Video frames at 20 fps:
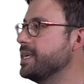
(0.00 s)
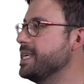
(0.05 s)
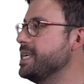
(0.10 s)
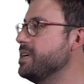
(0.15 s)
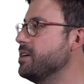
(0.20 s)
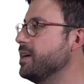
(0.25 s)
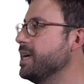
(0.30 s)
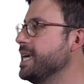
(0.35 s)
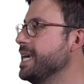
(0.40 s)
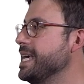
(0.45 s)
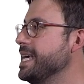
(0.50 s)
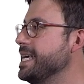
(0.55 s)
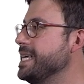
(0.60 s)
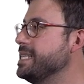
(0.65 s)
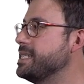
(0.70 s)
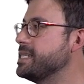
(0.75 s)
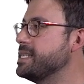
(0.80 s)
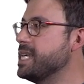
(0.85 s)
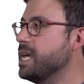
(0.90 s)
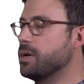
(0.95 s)
here
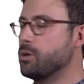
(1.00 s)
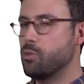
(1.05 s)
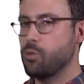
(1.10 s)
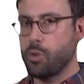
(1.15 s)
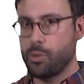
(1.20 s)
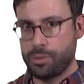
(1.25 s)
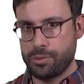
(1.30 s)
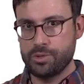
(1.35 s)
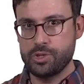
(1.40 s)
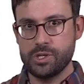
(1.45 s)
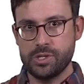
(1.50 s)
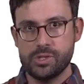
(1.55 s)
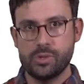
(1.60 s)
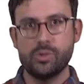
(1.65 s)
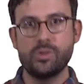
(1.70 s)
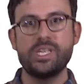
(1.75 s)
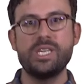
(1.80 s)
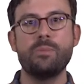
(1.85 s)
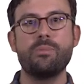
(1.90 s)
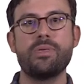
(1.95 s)
is cell growth, just
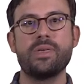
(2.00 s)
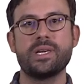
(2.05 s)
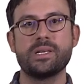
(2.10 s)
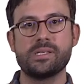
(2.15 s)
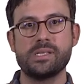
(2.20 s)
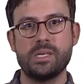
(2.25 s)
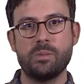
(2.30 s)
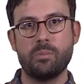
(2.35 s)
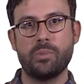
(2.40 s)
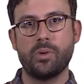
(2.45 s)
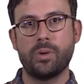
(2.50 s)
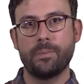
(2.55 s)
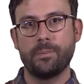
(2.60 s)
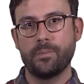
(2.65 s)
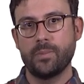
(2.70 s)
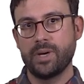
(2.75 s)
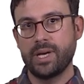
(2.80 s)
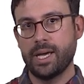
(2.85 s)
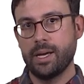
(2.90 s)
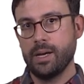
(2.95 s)
to keep things simple.
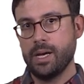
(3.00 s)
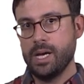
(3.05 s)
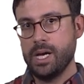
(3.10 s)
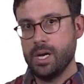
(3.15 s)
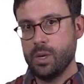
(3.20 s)
Okay.